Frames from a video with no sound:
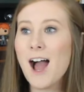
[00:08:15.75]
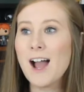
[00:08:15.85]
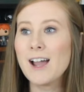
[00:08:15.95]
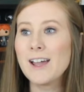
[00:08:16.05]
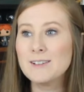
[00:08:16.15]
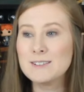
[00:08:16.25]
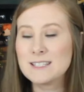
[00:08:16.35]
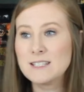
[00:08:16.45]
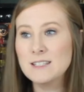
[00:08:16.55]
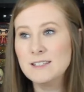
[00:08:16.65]
I
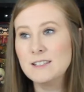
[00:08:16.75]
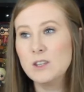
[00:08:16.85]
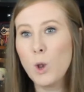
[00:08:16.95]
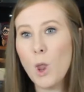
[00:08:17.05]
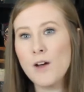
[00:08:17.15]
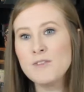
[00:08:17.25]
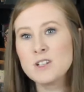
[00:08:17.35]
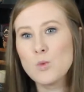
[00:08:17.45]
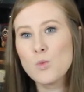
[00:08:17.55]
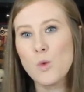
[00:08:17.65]

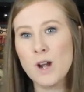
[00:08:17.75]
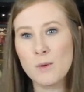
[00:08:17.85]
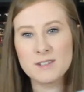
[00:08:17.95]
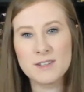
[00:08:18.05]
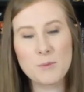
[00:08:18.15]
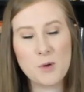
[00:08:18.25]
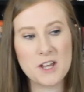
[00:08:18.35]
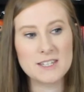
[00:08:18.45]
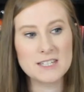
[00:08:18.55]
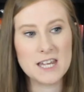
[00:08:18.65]
loved when it was in the
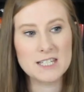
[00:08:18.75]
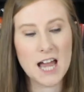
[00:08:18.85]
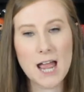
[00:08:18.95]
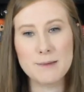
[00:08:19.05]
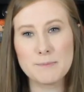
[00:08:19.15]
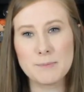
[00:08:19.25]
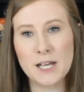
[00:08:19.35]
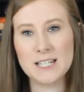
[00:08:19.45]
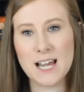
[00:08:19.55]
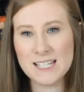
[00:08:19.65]
present day time,
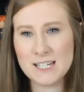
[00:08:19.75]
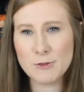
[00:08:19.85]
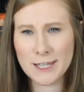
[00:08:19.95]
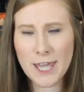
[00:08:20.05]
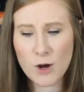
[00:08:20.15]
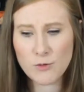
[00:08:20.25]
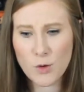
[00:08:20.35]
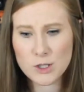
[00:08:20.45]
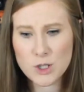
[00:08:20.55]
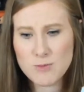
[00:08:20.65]
but I didn't really care
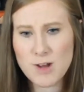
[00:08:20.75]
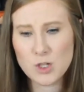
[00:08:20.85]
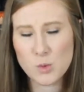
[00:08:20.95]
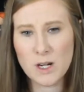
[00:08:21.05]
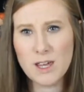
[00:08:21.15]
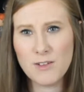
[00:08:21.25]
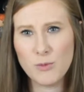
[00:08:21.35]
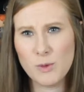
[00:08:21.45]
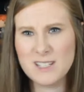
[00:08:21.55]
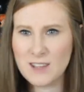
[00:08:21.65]
for it too much when
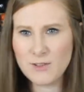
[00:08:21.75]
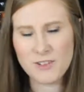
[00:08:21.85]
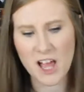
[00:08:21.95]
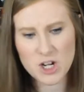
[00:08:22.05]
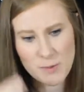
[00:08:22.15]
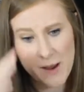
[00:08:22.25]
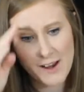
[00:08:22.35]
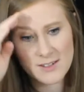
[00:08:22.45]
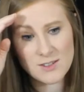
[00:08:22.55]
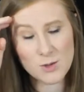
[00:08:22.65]
it would do the
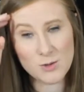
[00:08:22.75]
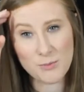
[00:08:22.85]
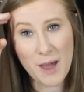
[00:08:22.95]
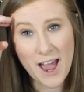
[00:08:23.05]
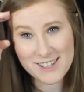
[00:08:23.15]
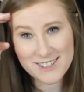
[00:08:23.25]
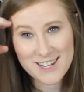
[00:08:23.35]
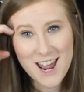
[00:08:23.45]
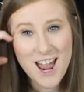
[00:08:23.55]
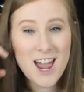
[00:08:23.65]
flashbacks to the
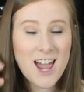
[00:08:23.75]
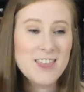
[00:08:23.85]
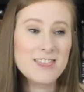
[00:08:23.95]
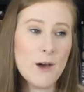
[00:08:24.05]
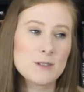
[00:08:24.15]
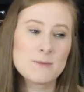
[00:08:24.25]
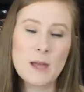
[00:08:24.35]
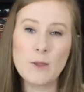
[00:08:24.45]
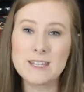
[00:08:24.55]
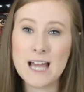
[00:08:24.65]
past. That was
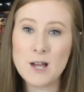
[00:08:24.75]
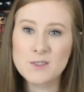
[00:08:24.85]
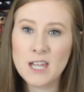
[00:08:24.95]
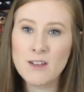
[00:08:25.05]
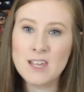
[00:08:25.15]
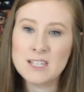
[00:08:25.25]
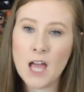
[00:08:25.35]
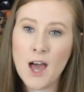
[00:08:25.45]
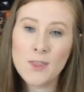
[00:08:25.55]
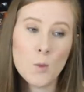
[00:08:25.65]
my only downside of this.
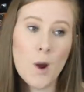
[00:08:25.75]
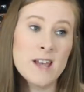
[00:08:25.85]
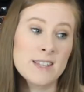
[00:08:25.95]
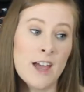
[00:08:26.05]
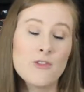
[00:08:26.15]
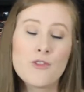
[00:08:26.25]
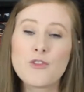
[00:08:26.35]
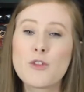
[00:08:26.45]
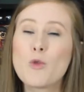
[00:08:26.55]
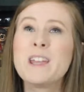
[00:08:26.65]
Otherwise, I
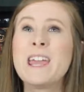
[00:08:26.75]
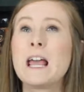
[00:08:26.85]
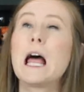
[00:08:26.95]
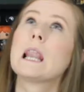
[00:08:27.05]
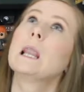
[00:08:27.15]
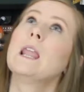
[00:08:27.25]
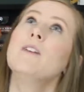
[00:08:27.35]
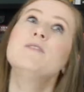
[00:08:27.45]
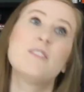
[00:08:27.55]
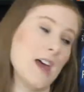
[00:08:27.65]
freaking
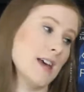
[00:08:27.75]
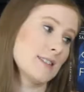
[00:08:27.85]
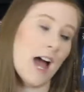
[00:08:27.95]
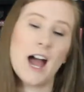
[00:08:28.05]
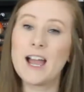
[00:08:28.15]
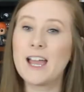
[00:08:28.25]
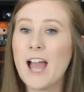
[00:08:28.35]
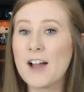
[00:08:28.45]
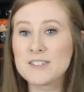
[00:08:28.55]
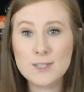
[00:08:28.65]
loved this. I
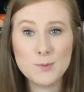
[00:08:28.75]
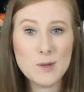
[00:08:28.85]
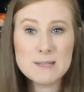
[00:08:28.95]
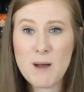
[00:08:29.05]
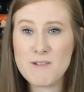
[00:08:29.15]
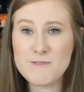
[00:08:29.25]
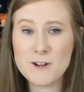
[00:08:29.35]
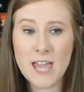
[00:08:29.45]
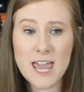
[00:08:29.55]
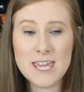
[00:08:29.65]
have a sweet spot for
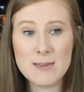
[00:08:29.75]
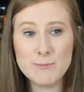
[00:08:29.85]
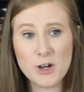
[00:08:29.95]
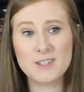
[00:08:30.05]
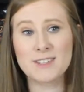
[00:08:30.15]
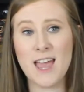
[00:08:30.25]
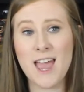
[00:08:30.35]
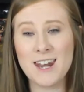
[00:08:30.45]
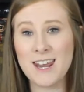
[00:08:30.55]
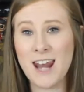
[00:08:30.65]
caking books, and